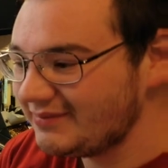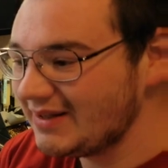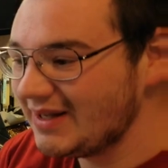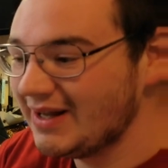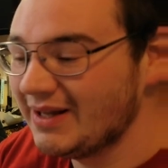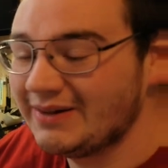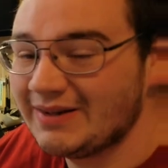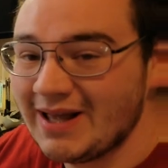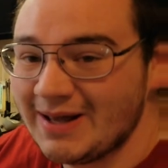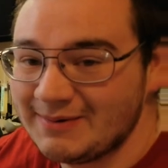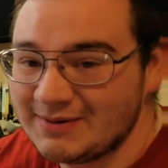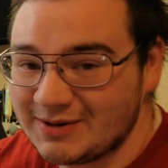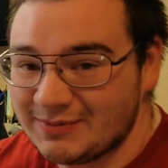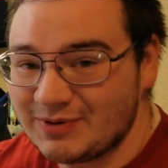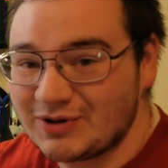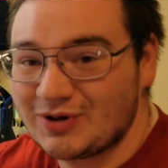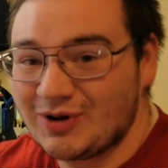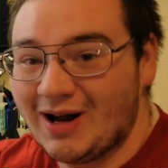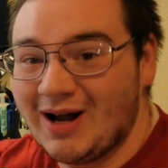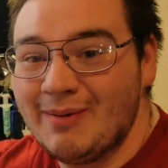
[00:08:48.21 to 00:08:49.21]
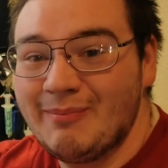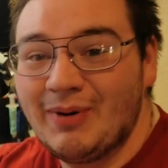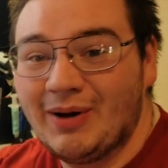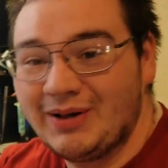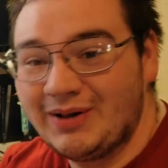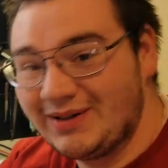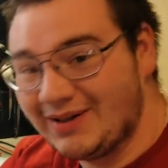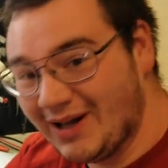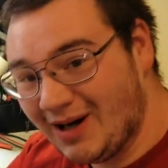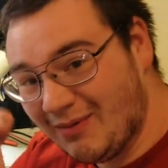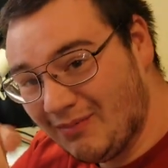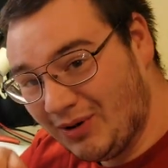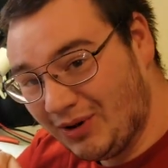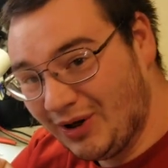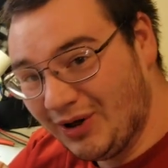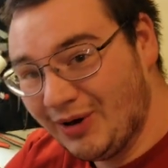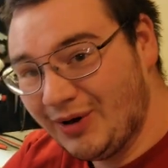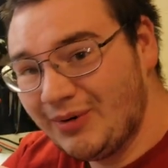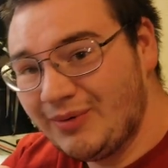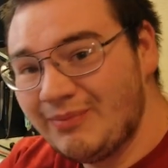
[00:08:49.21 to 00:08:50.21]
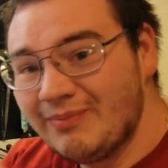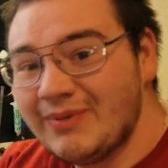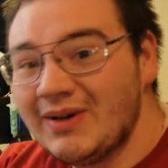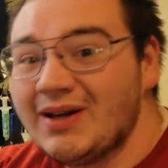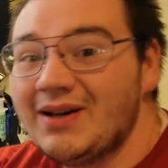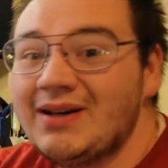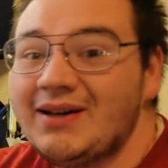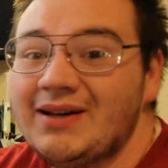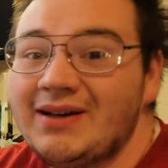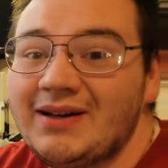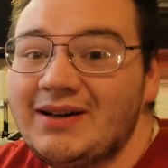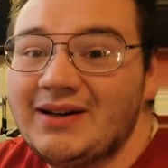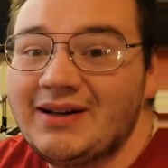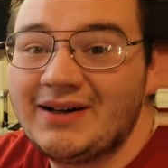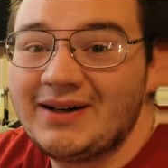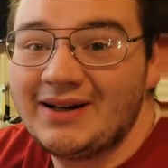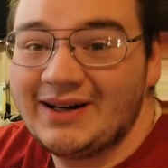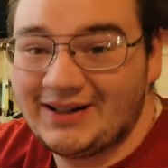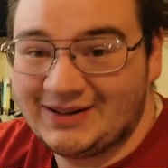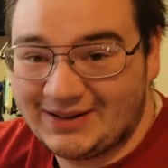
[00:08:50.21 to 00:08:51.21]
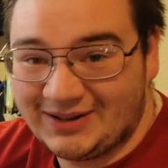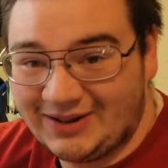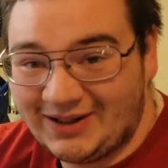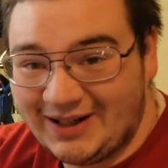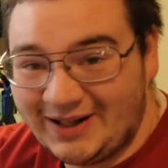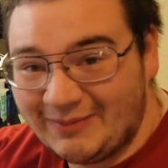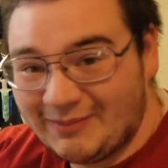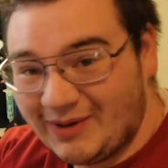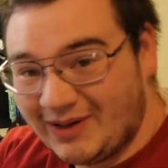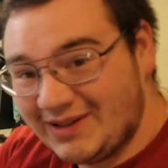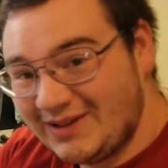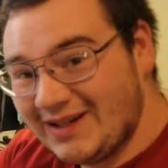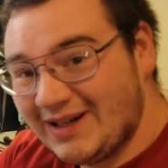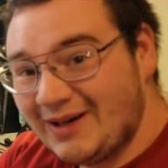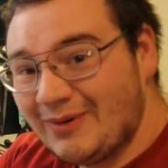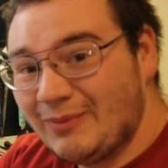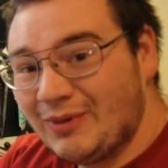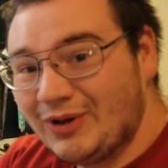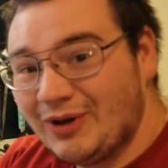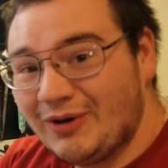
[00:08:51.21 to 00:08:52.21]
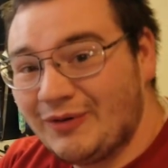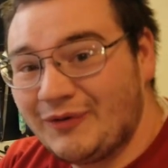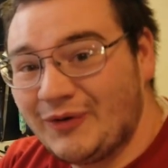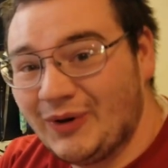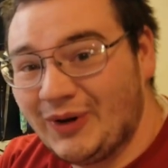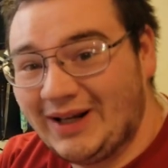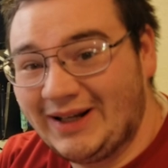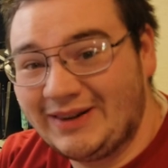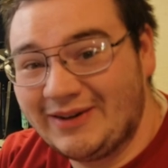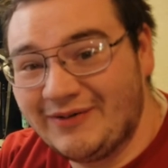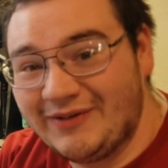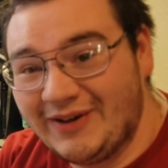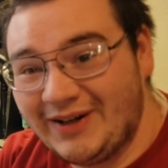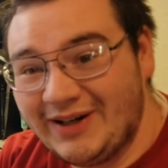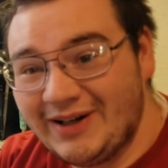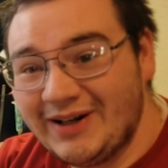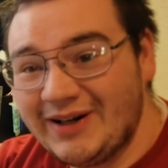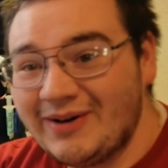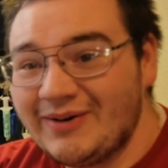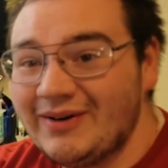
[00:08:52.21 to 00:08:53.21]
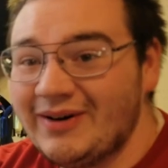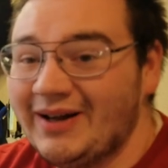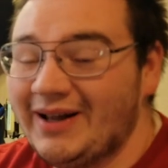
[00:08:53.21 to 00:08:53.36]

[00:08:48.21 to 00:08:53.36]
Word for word: Hit that subscribe button down below. Hit the like button down below if you like the video.